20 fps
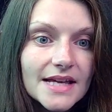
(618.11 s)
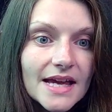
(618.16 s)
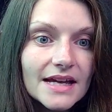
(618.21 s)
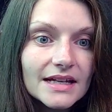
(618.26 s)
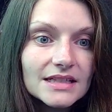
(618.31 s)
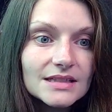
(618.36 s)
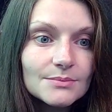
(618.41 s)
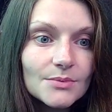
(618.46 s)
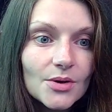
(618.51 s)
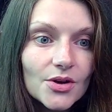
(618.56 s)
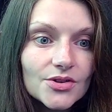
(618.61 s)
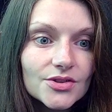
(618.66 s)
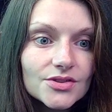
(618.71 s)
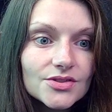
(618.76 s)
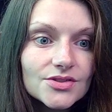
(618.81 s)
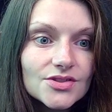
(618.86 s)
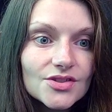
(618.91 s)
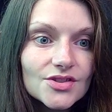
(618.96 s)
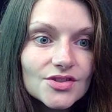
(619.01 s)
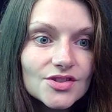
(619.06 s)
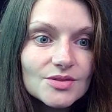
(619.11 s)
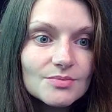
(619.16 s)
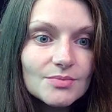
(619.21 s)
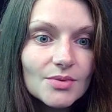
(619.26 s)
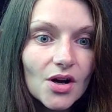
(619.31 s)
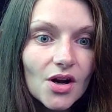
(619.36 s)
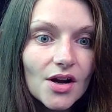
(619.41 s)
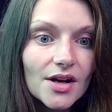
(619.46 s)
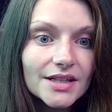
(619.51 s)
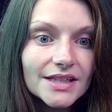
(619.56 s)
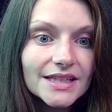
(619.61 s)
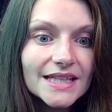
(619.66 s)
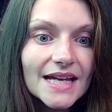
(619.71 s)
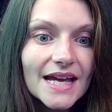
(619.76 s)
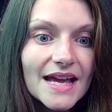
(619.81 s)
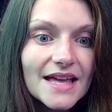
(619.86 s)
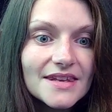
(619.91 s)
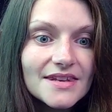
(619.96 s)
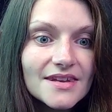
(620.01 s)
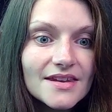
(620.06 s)
X marks the spot
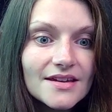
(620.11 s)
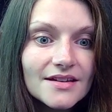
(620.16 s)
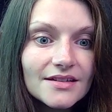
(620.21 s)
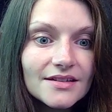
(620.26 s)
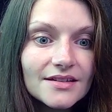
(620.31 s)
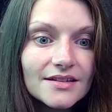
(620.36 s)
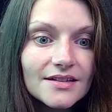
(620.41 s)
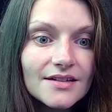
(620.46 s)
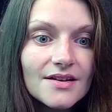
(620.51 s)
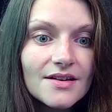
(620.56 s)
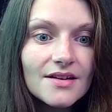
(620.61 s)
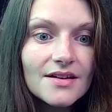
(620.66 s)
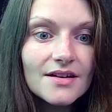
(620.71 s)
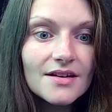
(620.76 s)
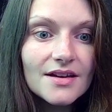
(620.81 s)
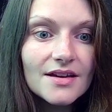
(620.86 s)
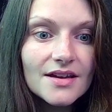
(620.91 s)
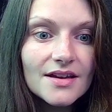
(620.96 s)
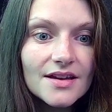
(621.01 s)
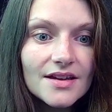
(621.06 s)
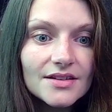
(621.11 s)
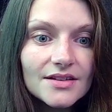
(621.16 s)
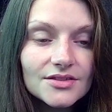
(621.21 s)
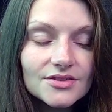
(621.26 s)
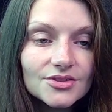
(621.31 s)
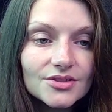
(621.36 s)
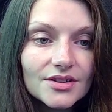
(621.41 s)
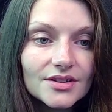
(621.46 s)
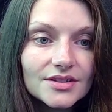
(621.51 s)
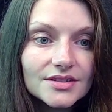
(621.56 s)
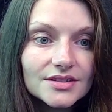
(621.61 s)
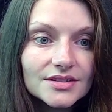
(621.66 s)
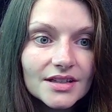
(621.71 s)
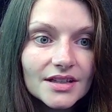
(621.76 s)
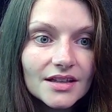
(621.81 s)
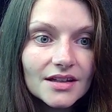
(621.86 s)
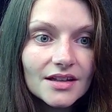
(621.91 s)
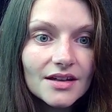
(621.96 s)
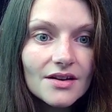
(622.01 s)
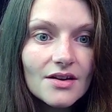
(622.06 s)
again.
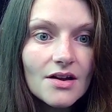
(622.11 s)
Interesting.